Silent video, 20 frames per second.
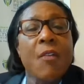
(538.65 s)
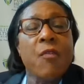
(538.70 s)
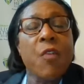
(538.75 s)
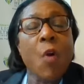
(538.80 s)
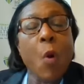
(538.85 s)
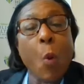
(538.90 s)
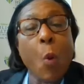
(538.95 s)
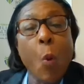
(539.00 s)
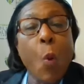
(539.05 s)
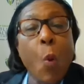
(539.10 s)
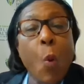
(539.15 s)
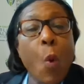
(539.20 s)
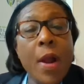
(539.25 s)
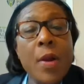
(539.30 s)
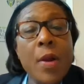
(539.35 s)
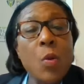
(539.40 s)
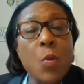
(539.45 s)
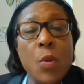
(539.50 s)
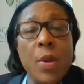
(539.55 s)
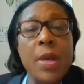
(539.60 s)
for
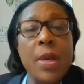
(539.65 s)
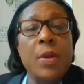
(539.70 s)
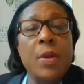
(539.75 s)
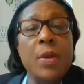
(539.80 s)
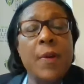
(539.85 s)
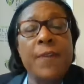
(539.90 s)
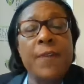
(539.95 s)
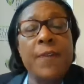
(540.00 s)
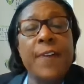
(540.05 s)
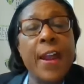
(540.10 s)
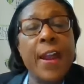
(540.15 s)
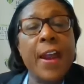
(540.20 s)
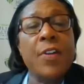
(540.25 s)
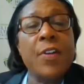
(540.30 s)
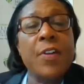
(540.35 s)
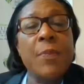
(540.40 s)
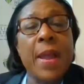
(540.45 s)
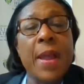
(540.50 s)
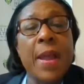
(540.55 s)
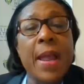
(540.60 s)
1 week with
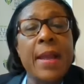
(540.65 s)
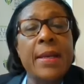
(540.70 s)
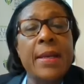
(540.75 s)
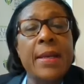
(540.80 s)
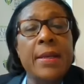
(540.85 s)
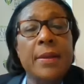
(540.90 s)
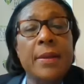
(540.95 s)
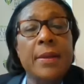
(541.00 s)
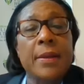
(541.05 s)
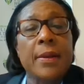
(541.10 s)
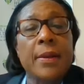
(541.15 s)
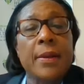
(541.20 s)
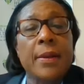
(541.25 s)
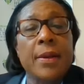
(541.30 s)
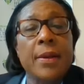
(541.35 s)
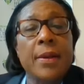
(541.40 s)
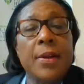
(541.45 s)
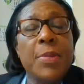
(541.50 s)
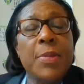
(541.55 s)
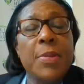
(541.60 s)
everybody,
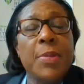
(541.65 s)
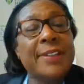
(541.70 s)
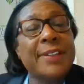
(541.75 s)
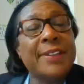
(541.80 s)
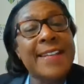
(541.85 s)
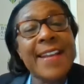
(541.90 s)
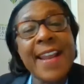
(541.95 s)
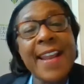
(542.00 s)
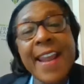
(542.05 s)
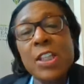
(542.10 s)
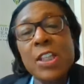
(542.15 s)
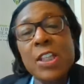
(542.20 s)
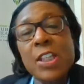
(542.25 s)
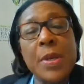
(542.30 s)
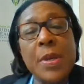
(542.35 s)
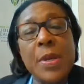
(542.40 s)
but the next